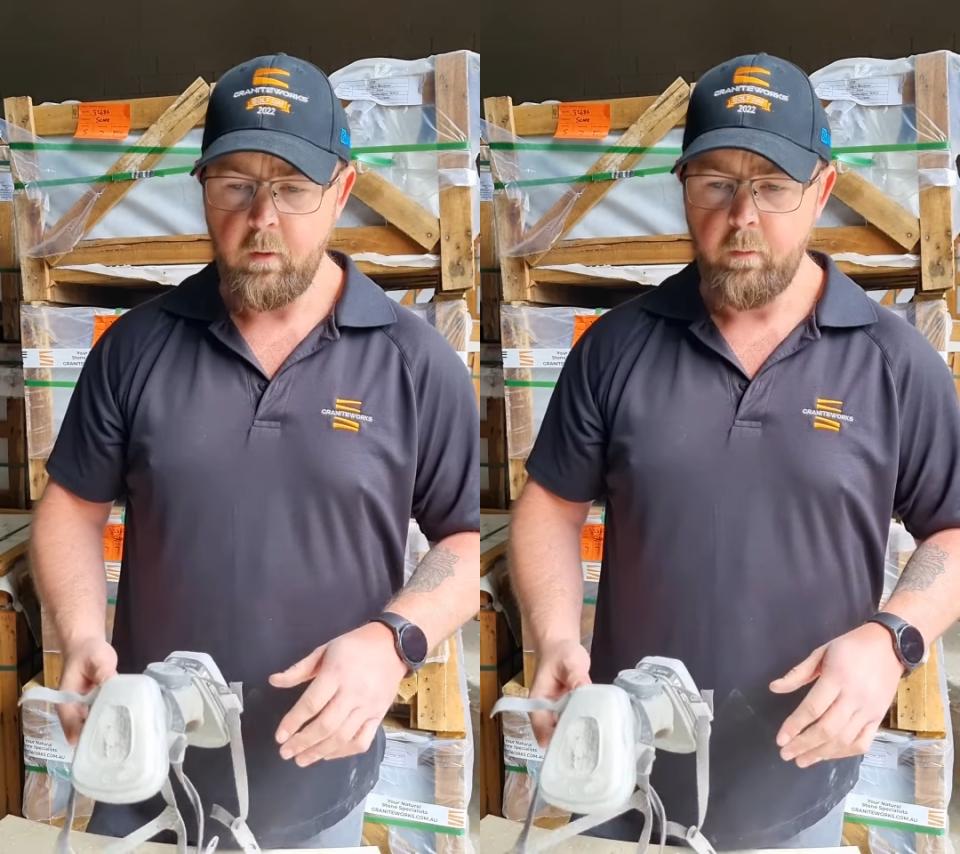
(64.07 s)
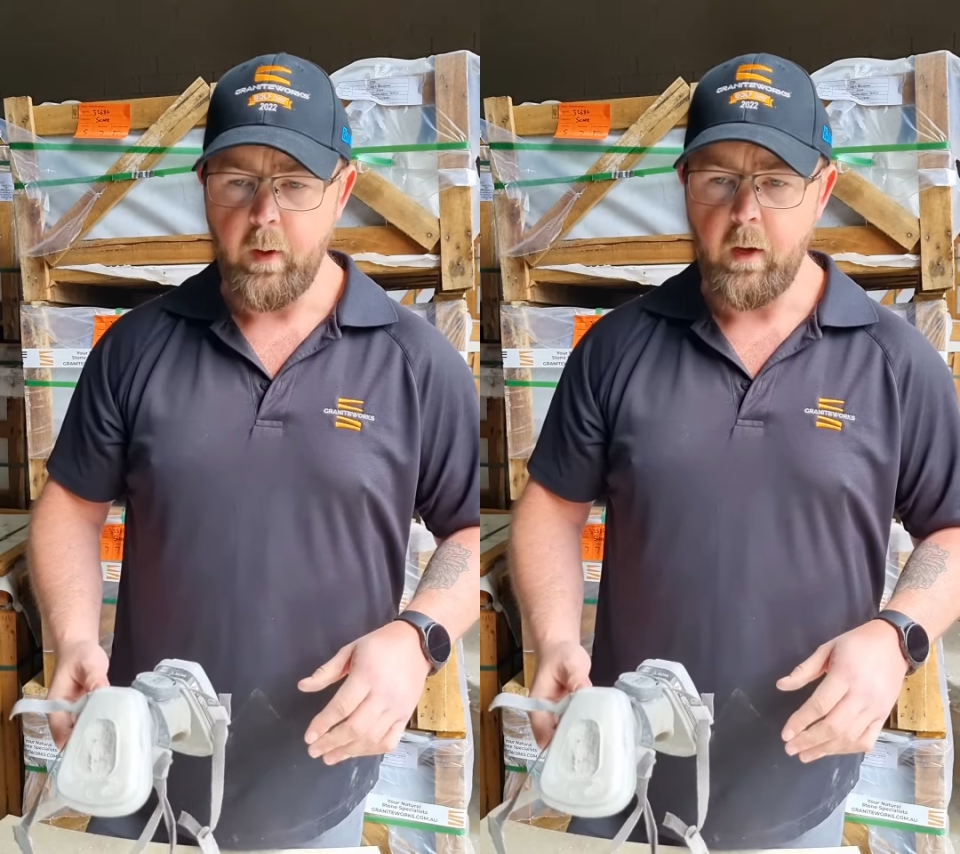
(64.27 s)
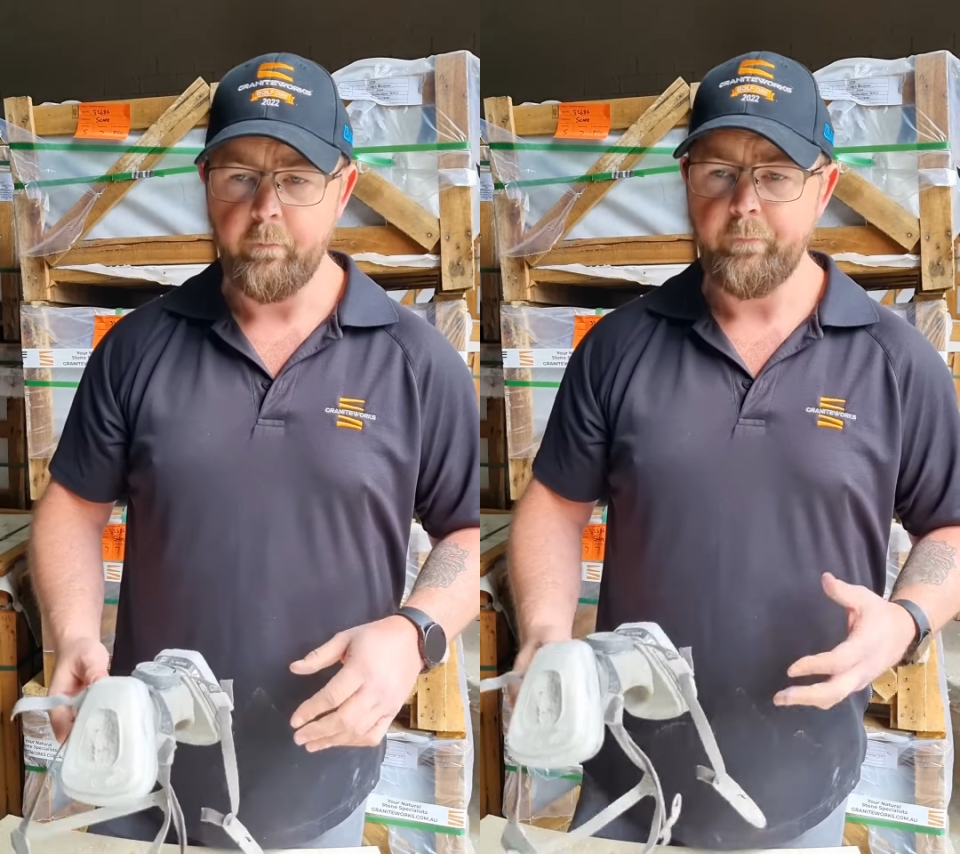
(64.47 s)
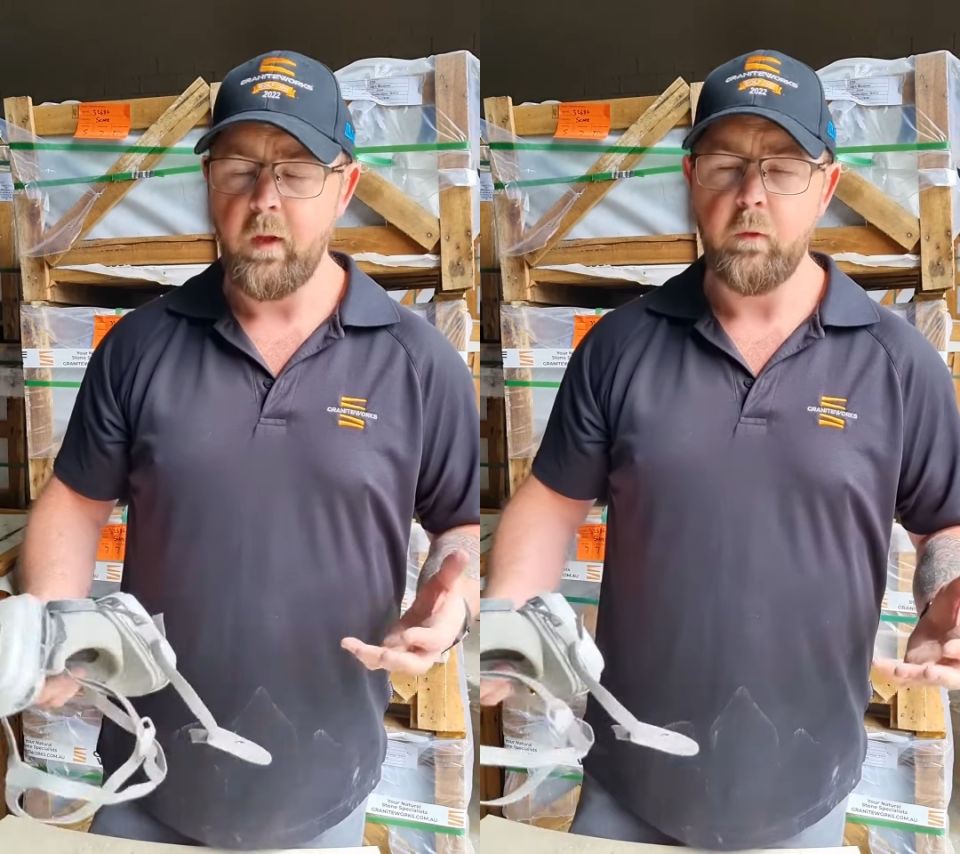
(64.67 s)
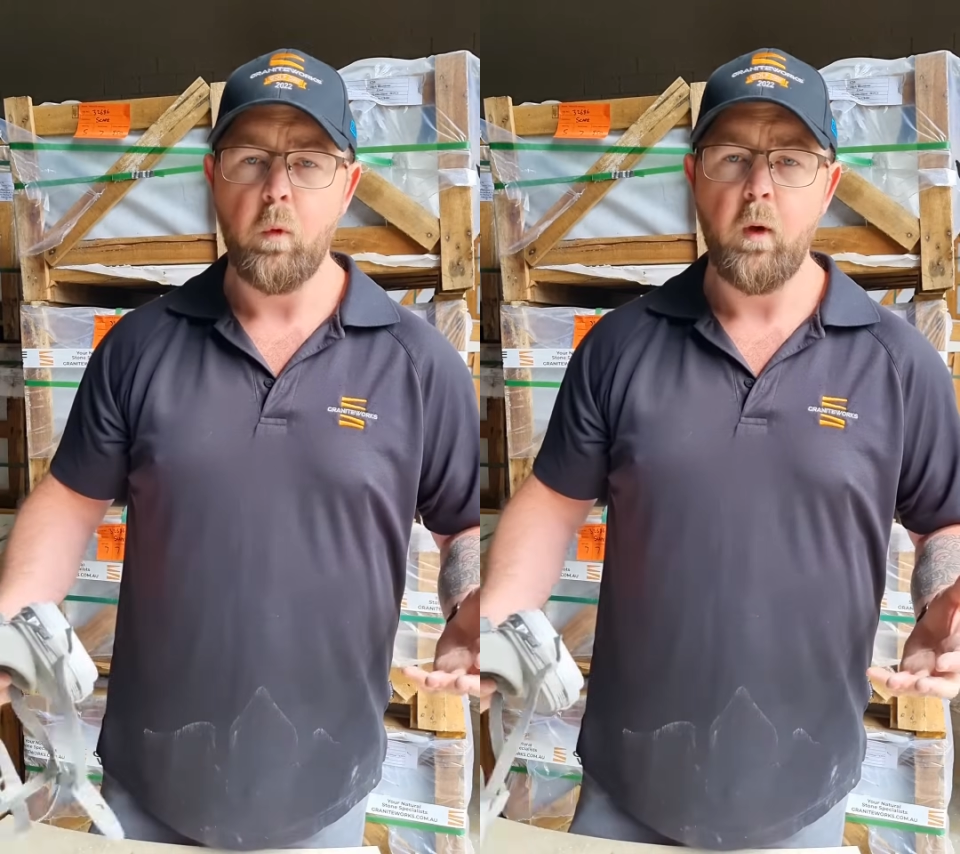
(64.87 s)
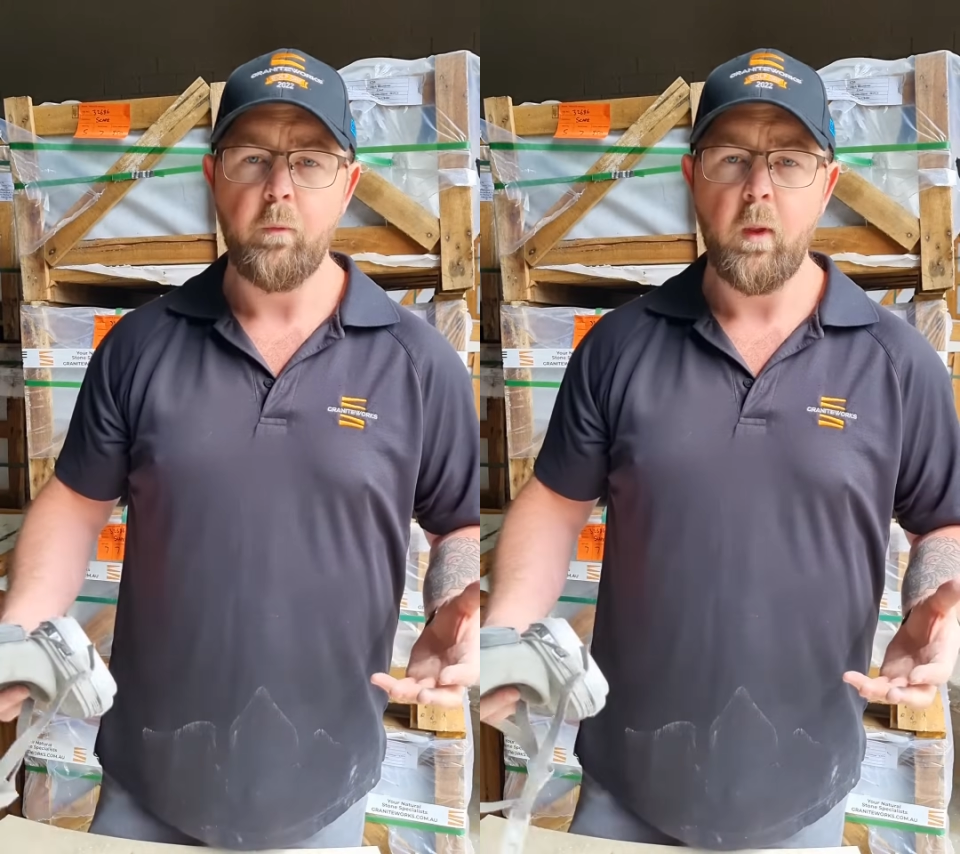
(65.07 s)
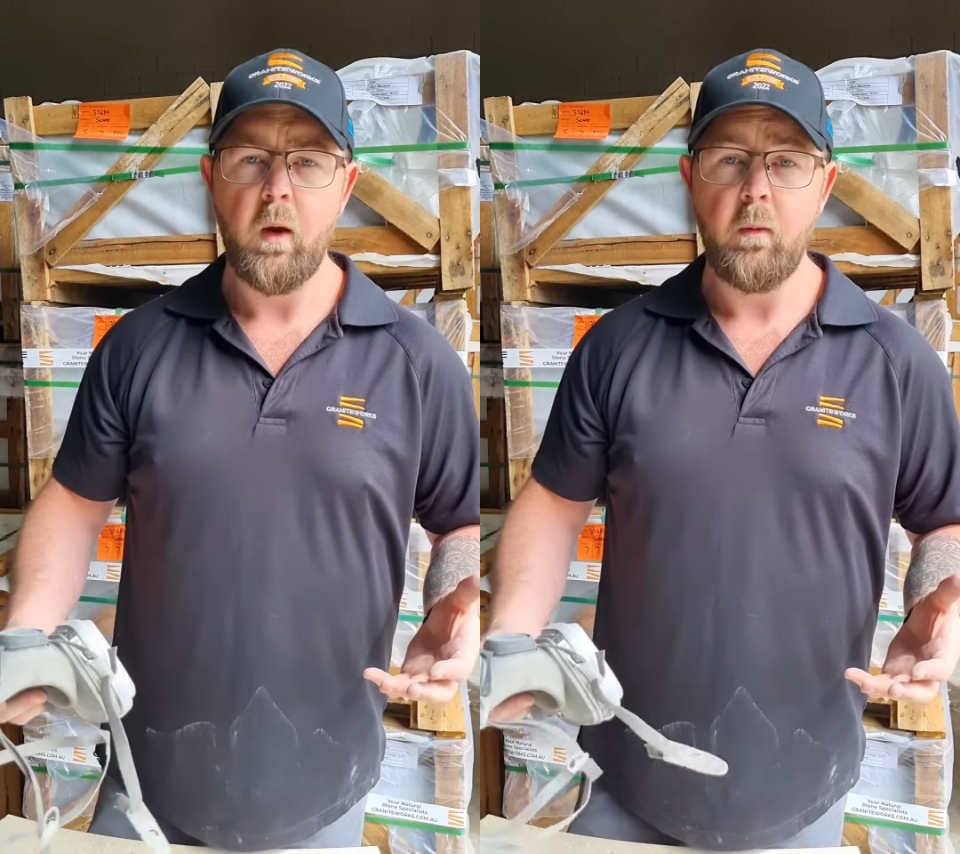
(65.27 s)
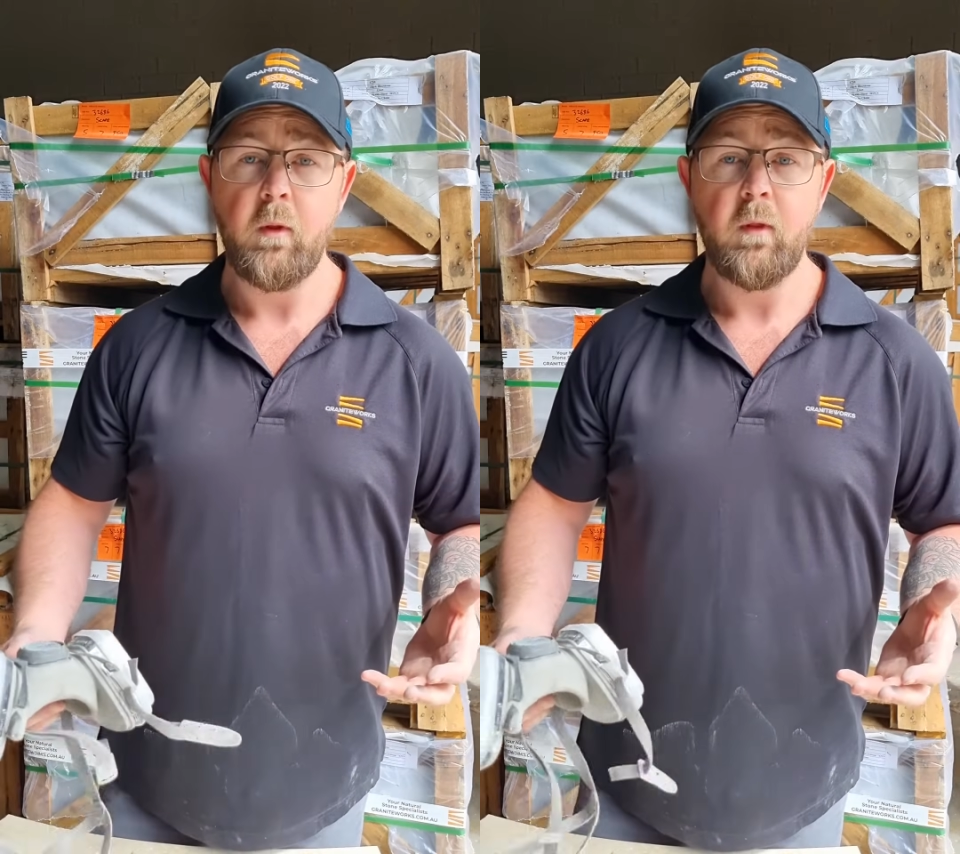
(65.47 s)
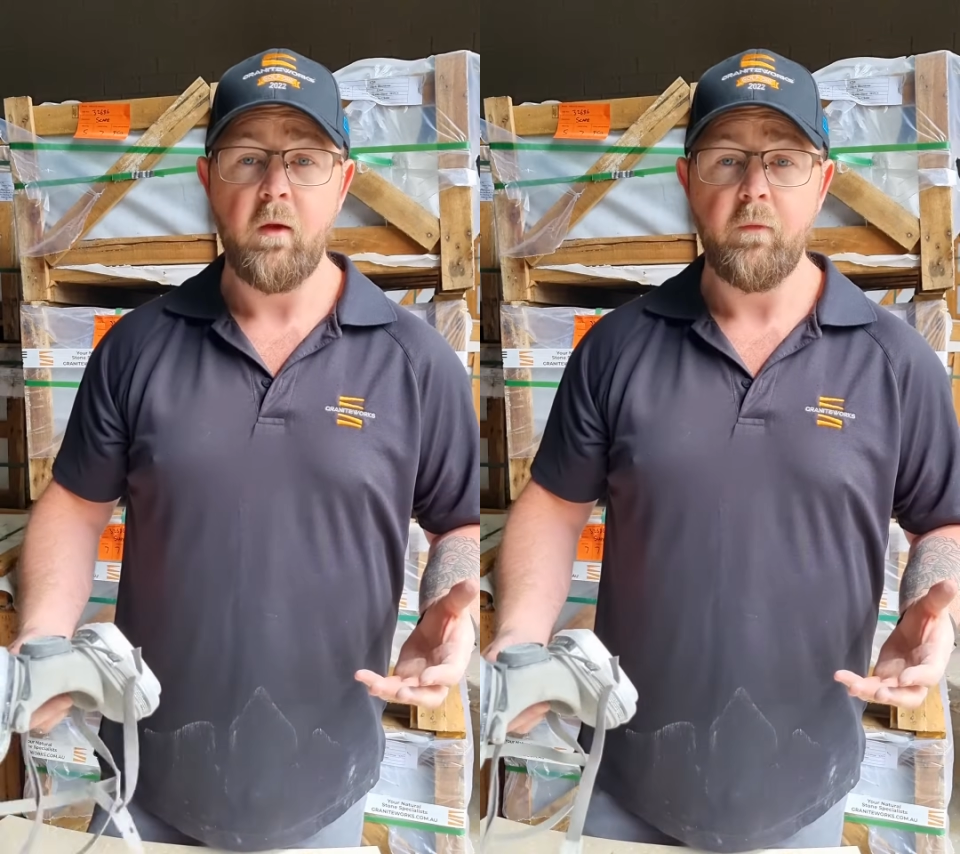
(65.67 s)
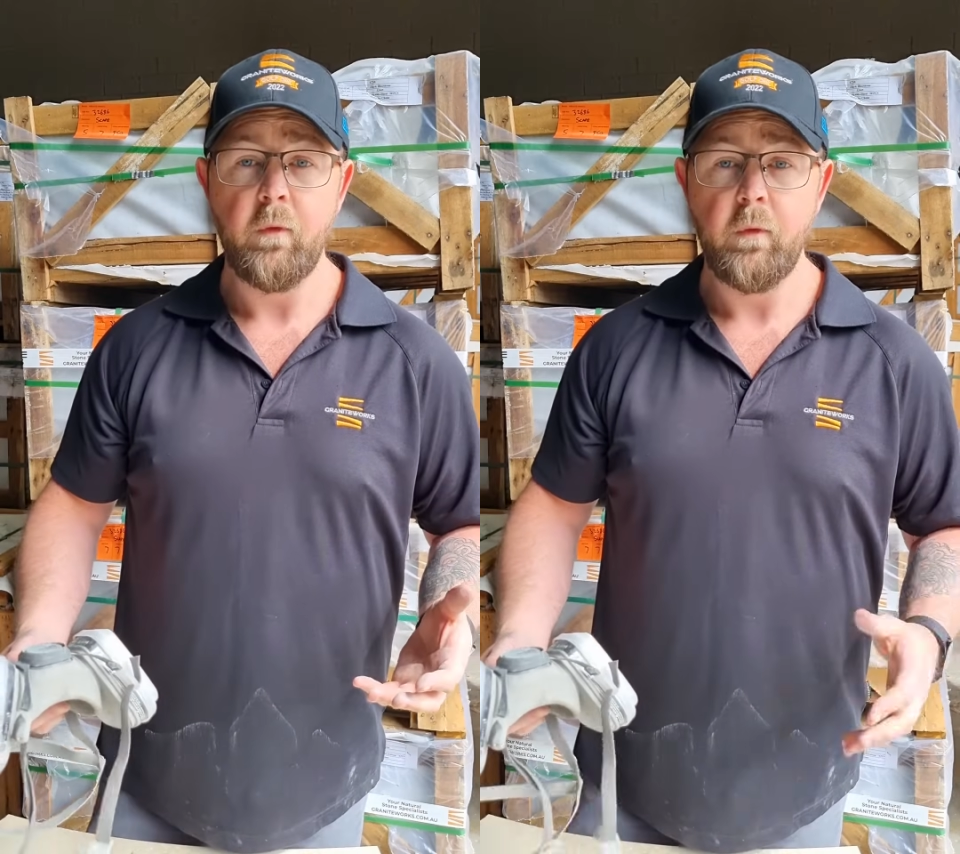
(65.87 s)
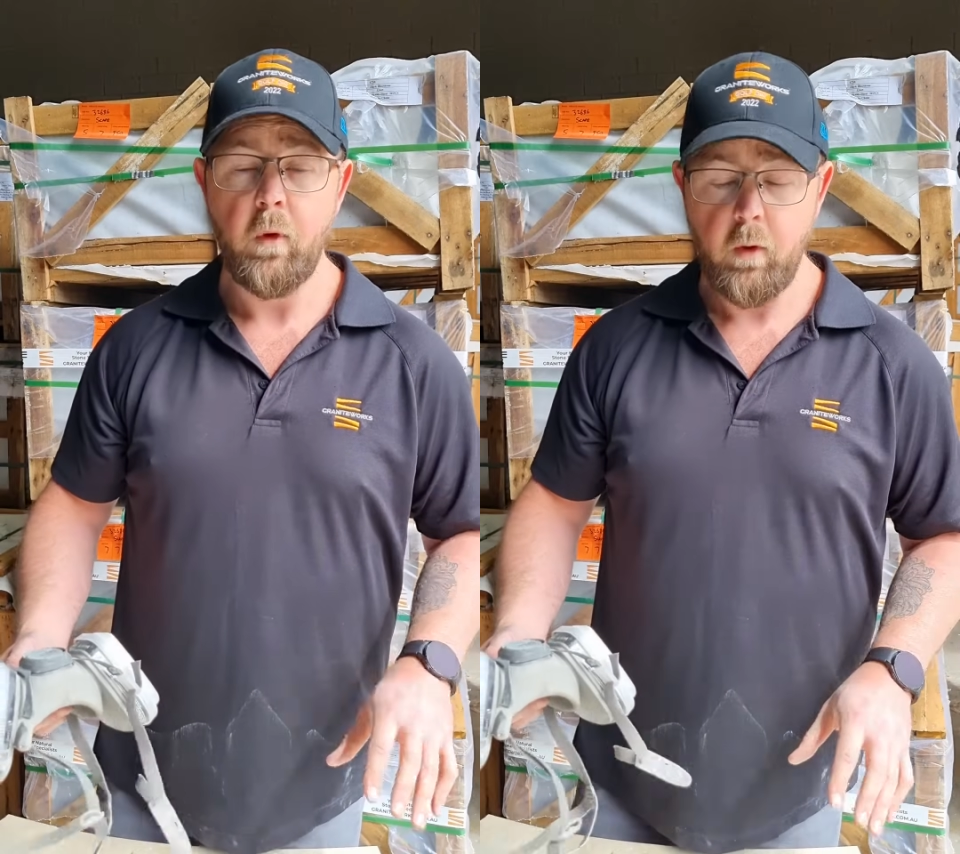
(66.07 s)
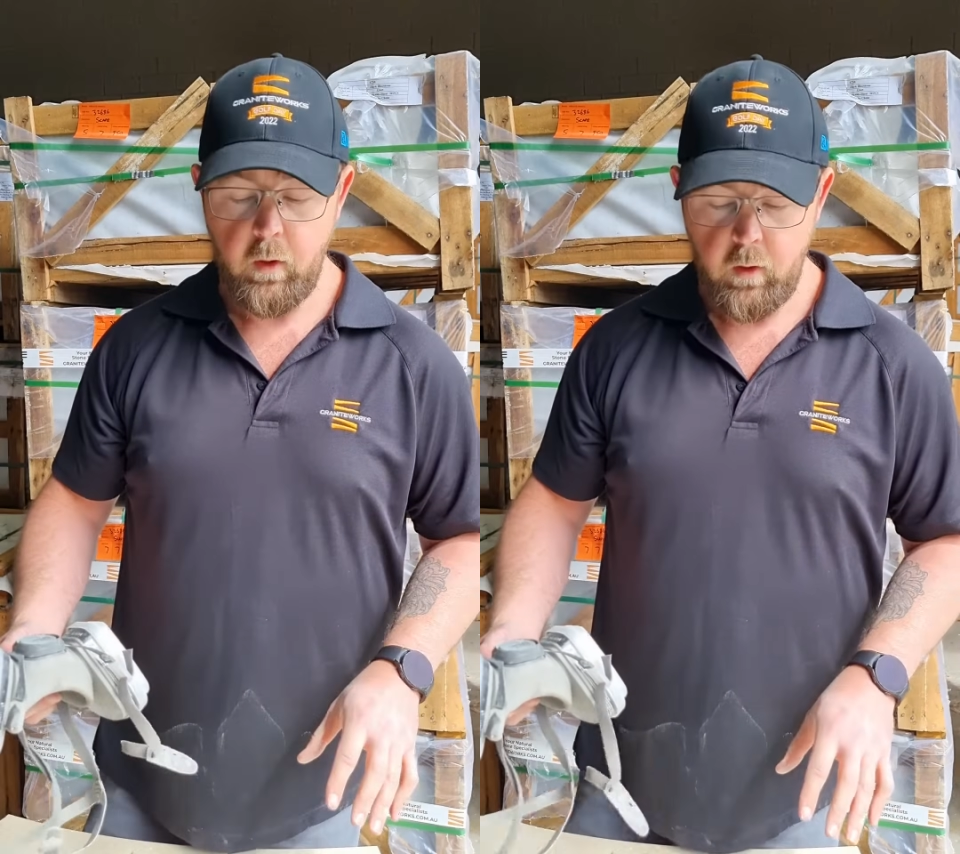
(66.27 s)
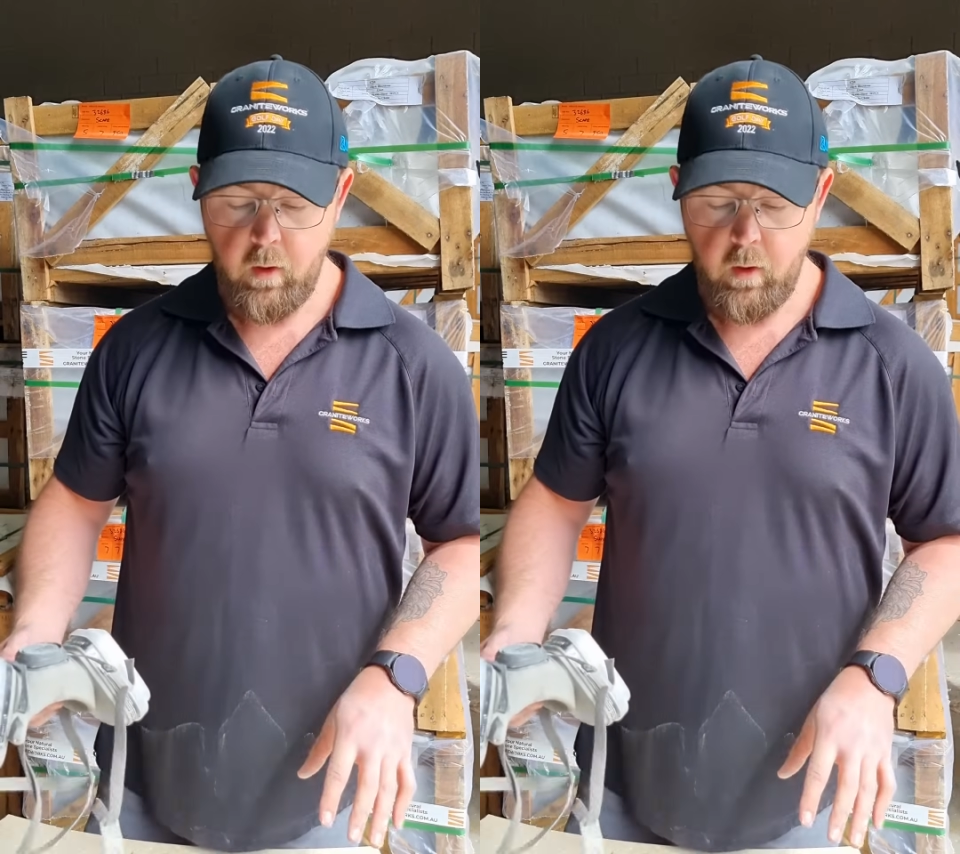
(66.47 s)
but it's always better to be safe than sorry,